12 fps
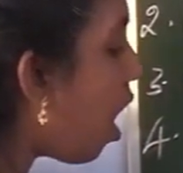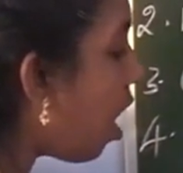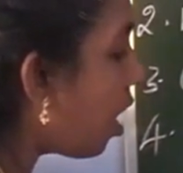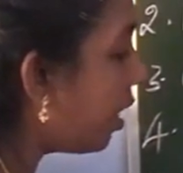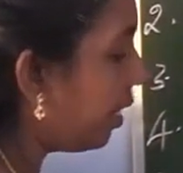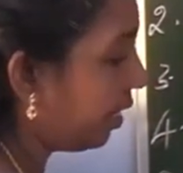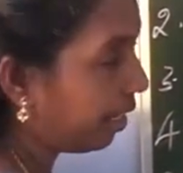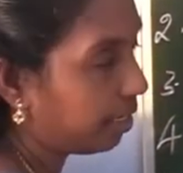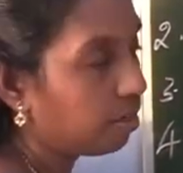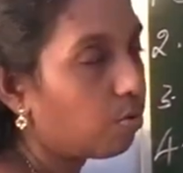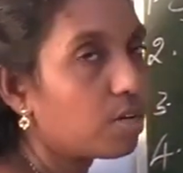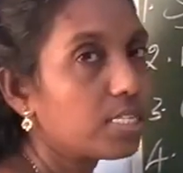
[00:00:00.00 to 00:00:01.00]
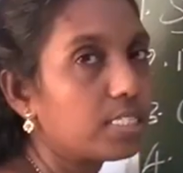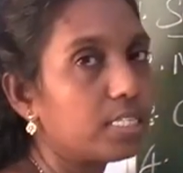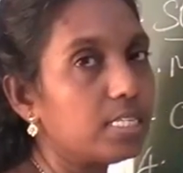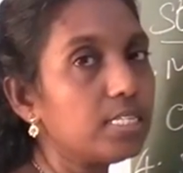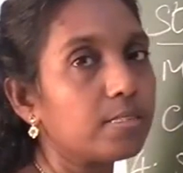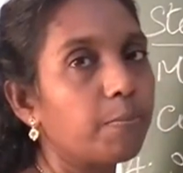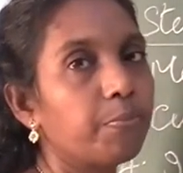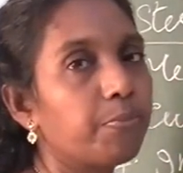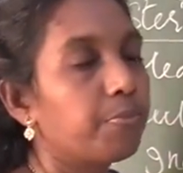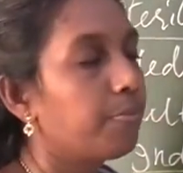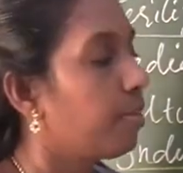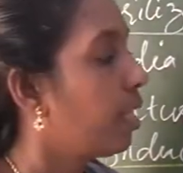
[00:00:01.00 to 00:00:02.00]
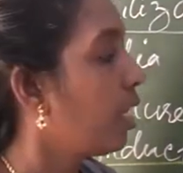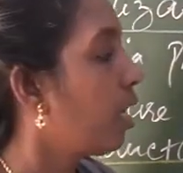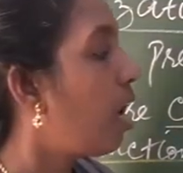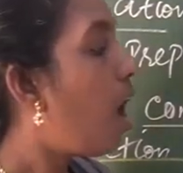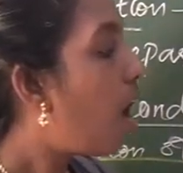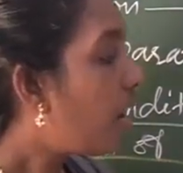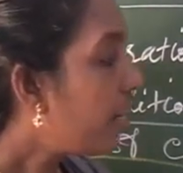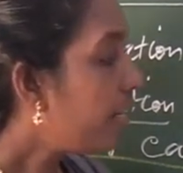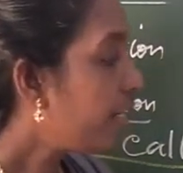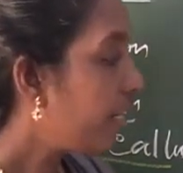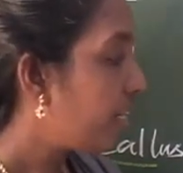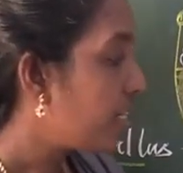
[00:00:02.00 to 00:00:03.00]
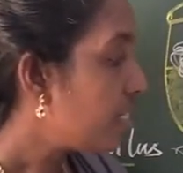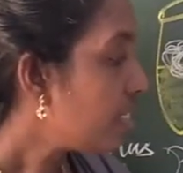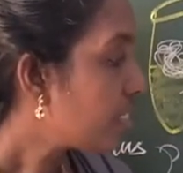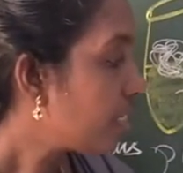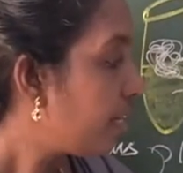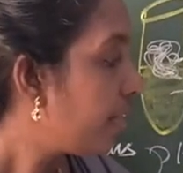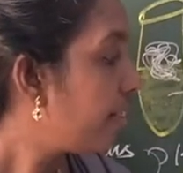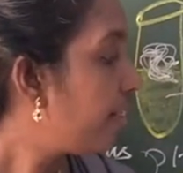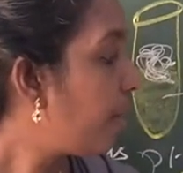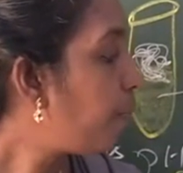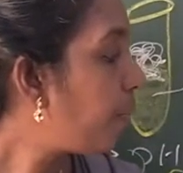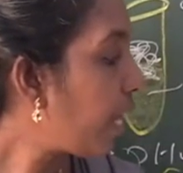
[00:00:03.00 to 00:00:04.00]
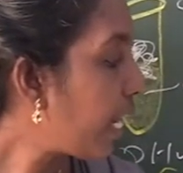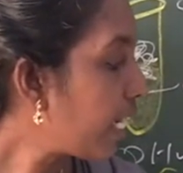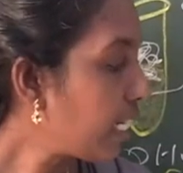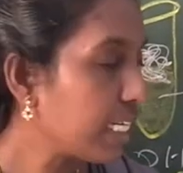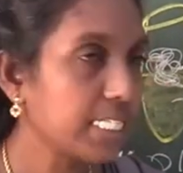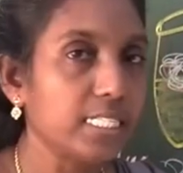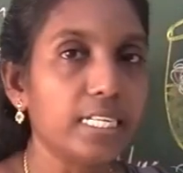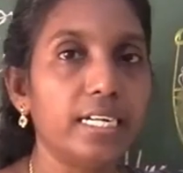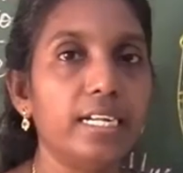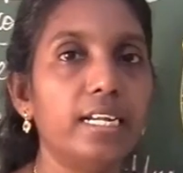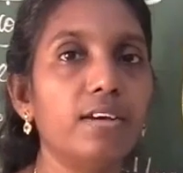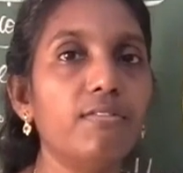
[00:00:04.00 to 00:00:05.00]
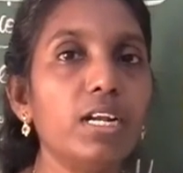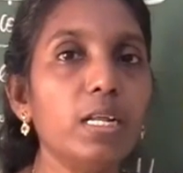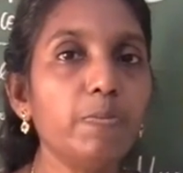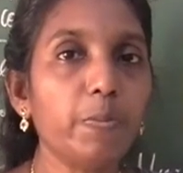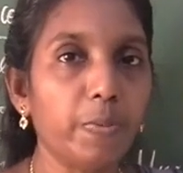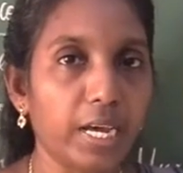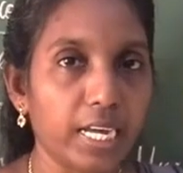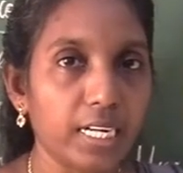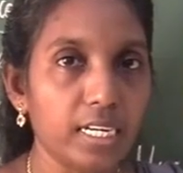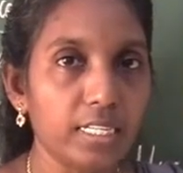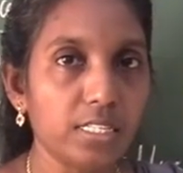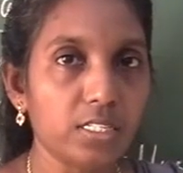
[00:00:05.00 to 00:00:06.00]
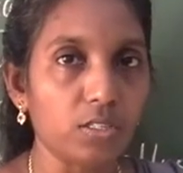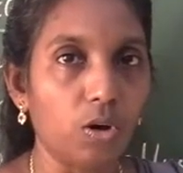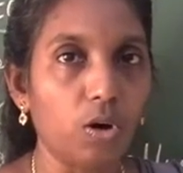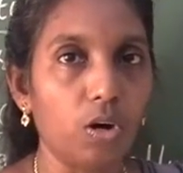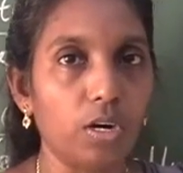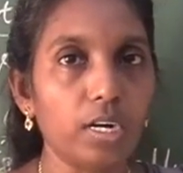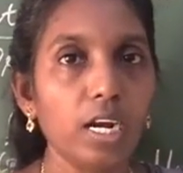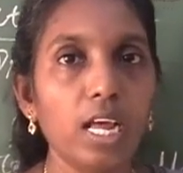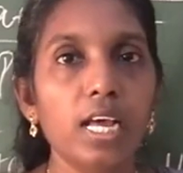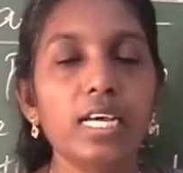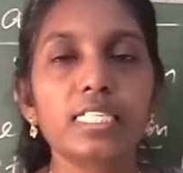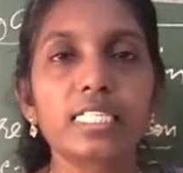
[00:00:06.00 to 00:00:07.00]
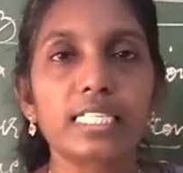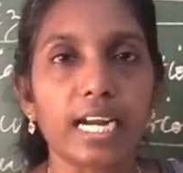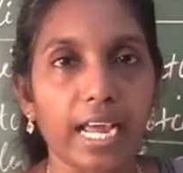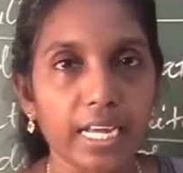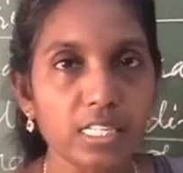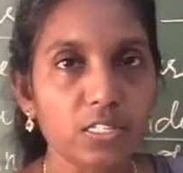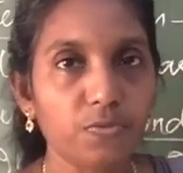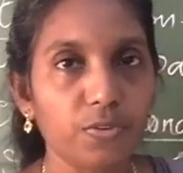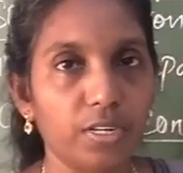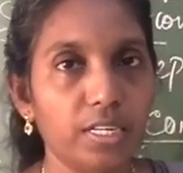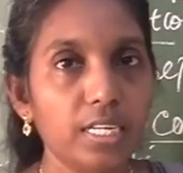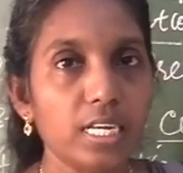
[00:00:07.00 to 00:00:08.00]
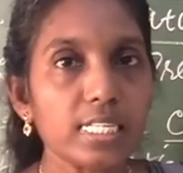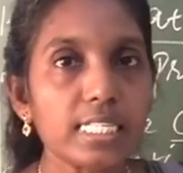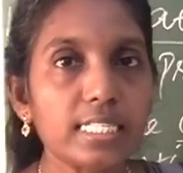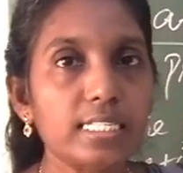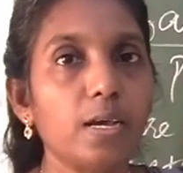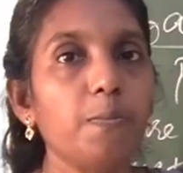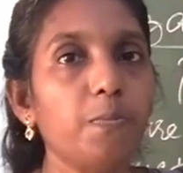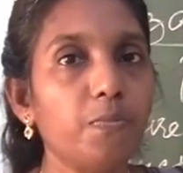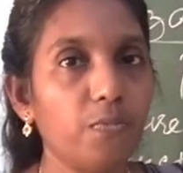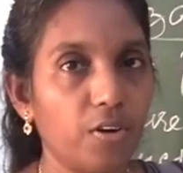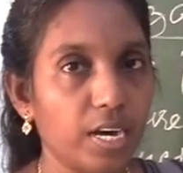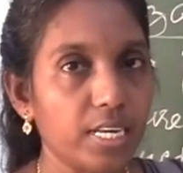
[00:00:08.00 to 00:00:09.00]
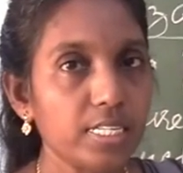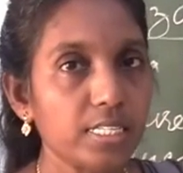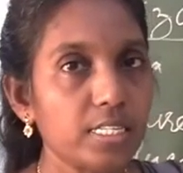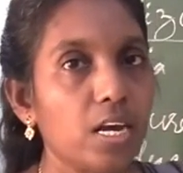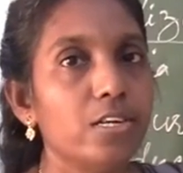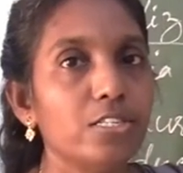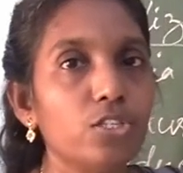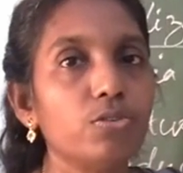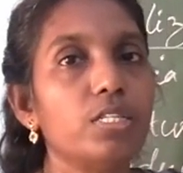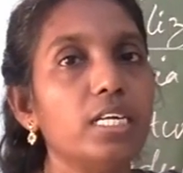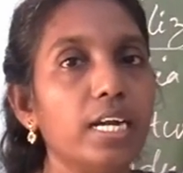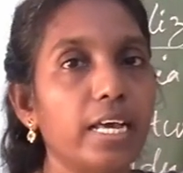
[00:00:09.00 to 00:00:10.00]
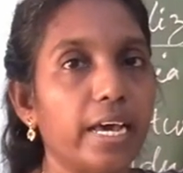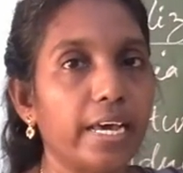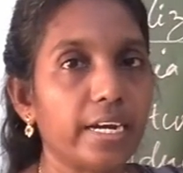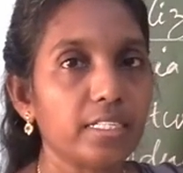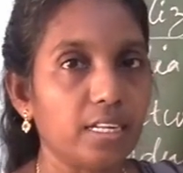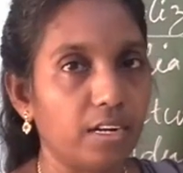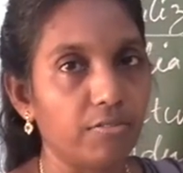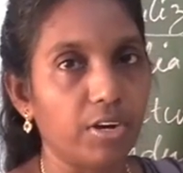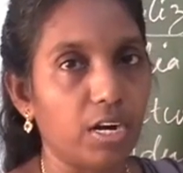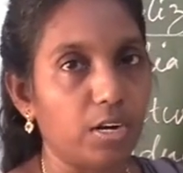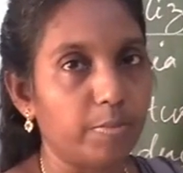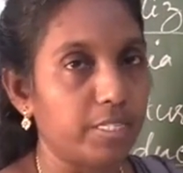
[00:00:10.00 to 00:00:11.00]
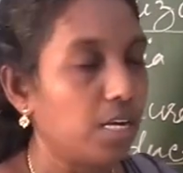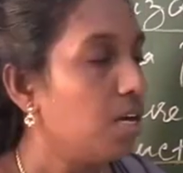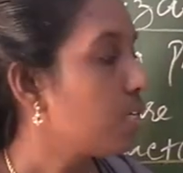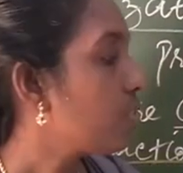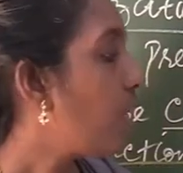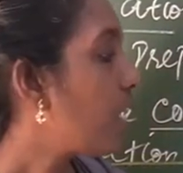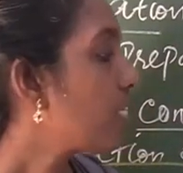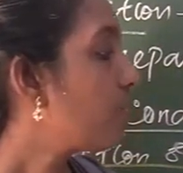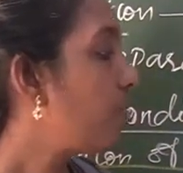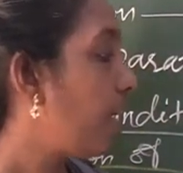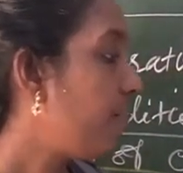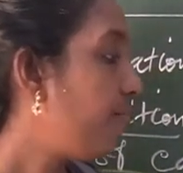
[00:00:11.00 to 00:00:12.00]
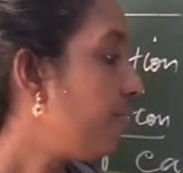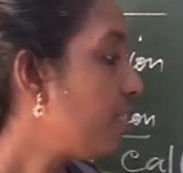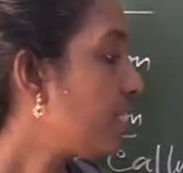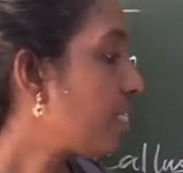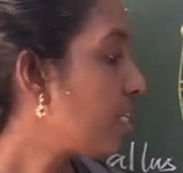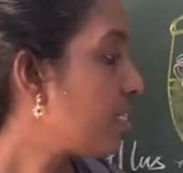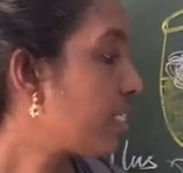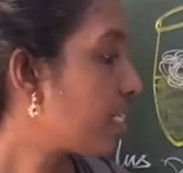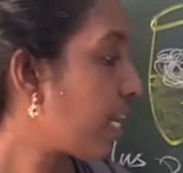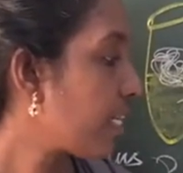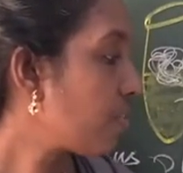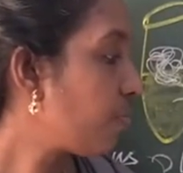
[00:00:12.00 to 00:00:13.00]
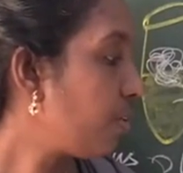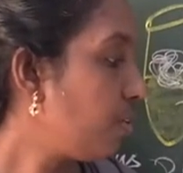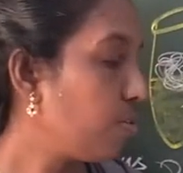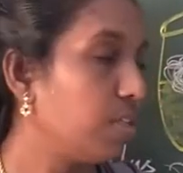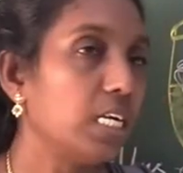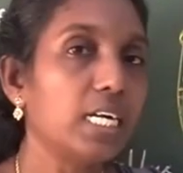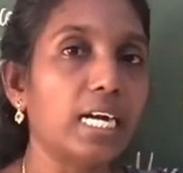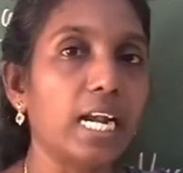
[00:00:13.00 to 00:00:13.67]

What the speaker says: hardening. What's this? Hardening is the plantlets, the developed plantlets are transferred stepwise to the direct environment. So at first it's transferred to the